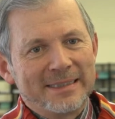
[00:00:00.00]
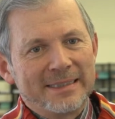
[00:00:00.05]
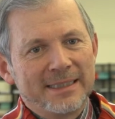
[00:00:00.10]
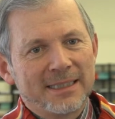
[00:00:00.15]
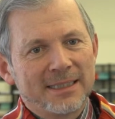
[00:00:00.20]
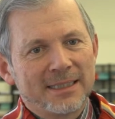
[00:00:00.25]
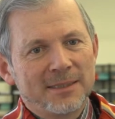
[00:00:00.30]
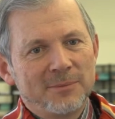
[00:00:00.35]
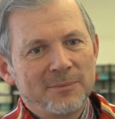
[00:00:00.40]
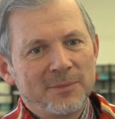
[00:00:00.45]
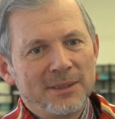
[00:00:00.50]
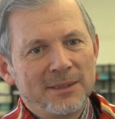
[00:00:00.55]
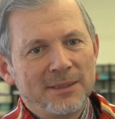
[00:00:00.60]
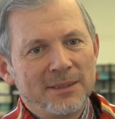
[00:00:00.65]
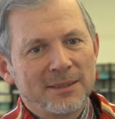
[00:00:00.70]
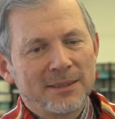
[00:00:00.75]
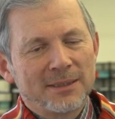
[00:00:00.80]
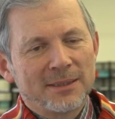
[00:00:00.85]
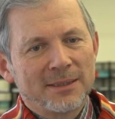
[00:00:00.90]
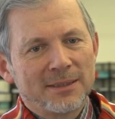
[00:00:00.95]
Yeah, I
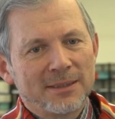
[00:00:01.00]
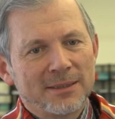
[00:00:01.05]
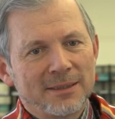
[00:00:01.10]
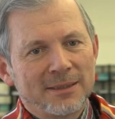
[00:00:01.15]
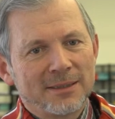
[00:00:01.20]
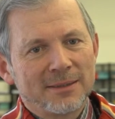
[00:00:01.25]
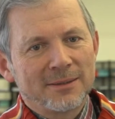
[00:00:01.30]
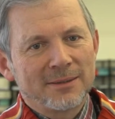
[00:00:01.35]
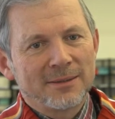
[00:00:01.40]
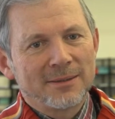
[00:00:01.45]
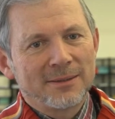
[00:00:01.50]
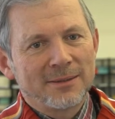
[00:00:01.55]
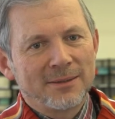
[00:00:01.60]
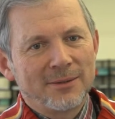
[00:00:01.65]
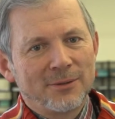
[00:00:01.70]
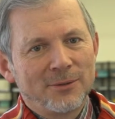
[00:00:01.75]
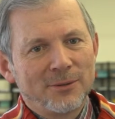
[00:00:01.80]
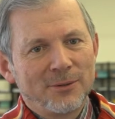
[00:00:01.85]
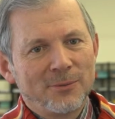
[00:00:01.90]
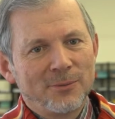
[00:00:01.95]
mean, uh, the
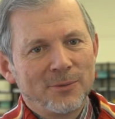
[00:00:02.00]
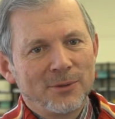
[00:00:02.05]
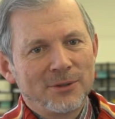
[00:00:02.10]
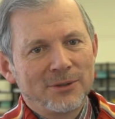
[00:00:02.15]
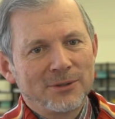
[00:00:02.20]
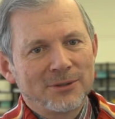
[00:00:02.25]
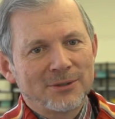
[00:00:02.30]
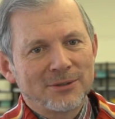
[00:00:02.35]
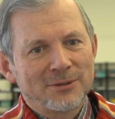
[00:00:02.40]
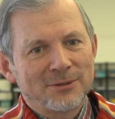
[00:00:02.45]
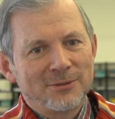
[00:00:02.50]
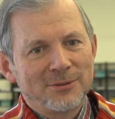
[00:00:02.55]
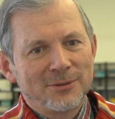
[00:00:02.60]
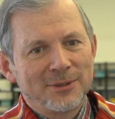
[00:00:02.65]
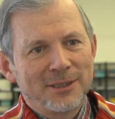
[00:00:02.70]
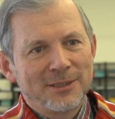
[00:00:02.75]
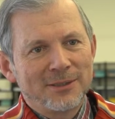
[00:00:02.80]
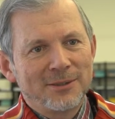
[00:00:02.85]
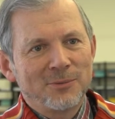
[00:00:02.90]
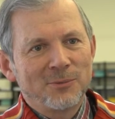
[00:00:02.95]
goal was to
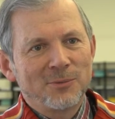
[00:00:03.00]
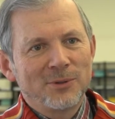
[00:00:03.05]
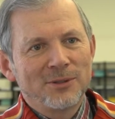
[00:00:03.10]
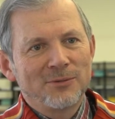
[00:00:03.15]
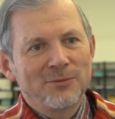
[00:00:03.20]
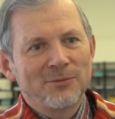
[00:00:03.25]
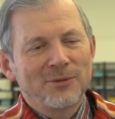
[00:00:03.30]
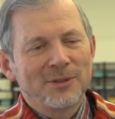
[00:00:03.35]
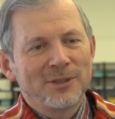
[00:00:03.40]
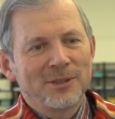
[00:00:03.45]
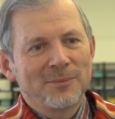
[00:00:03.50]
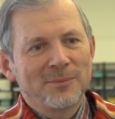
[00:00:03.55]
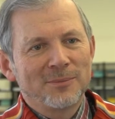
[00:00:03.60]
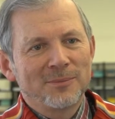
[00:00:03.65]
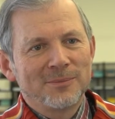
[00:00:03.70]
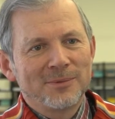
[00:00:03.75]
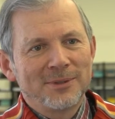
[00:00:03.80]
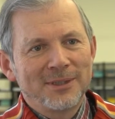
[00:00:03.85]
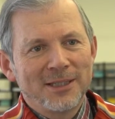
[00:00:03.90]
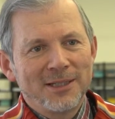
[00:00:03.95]
get away
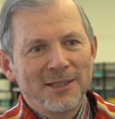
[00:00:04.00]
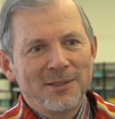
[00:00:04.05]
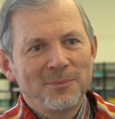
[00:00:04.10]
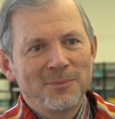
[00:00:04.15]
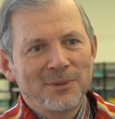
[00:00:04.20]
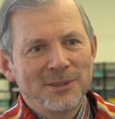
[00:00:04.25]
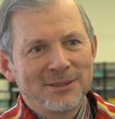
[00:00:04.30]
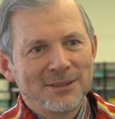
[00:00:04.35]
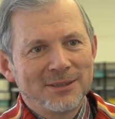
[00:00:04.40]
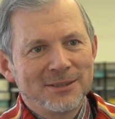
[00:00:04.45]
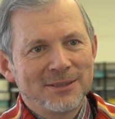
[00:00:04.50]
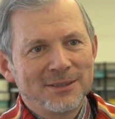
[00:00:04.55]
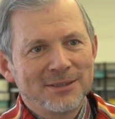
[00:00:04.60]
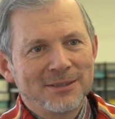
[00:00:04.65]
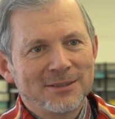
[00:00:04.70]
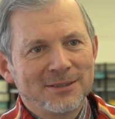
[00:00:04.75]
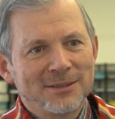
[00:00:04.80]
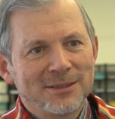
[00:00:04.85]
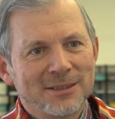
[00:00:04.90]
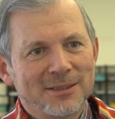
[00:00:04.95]
from daily
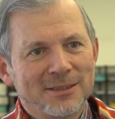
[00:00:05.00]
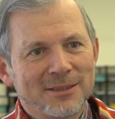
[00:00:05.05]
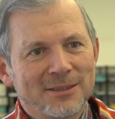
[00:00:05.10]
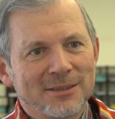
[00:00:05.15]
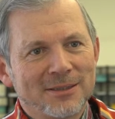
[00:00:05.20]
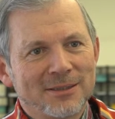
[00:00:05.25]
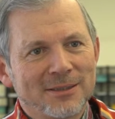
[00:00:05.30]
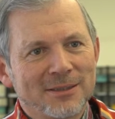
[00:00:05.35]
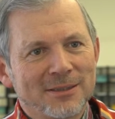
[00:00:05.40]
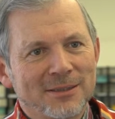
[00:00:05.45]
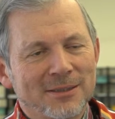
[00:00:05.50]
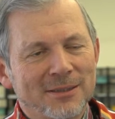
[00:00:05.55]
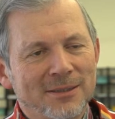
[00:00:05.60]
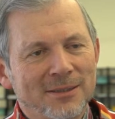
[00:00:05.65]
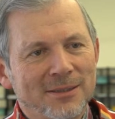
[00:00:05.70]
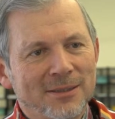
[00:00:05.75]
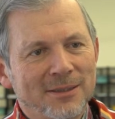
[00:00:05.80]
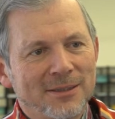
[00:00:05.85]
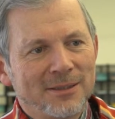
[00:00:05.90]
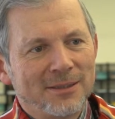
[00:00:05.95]
business and uh,
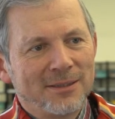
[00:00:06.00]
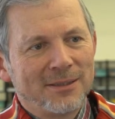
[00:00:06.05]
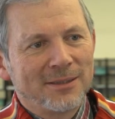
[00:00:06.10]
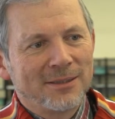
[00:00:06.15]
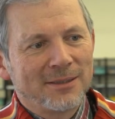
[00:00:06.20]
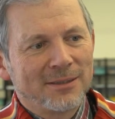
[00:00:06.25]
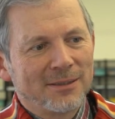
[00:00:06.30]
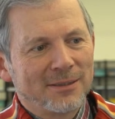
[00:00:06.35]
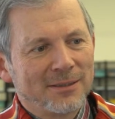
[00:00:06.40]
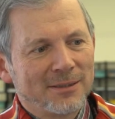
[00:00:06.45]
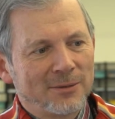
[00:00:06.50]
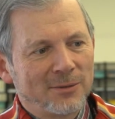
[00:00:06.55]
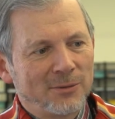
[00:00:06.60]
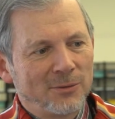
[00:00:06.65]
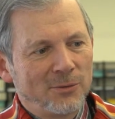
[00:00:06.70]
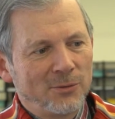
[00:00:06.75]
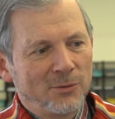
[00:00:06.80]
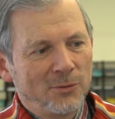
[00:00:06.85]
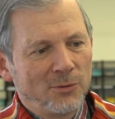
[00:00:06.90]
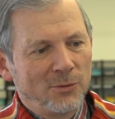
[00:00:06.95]
uh,
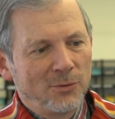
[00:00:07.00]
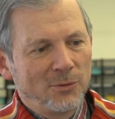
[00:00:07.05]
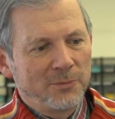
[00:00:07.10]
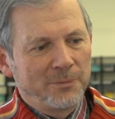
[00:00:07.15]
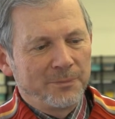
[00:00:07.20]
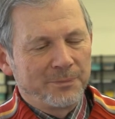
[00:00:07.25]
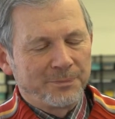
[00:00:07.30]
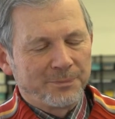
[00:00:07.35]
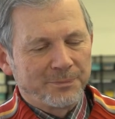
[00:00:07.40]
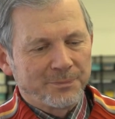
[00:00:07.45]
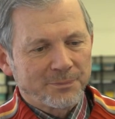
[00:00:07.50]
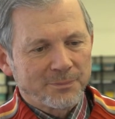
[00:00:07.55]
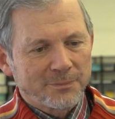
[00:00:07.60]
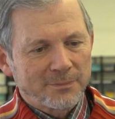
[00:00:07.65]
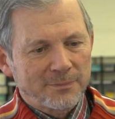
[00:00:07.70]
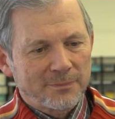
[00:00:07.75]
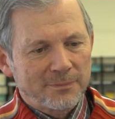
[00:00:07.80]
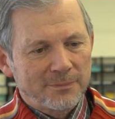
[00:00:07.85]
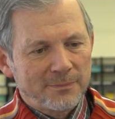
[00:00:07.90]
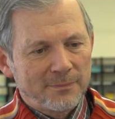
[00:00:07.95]
to
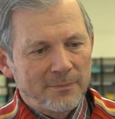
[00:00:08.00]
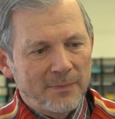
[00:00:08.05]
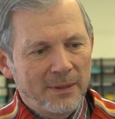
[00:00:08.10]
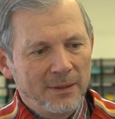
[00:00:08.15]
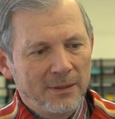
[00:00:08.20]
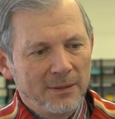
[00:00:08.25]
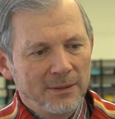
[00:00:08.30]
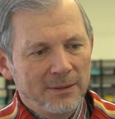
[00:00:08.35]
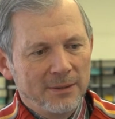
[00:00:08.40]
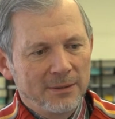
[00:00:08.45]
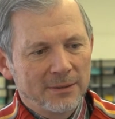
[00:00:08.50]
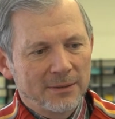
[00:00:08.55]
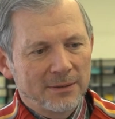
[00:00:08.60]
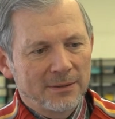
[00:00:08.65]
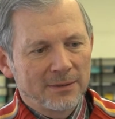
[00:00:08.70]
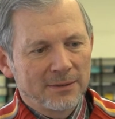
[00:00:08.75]
Uh,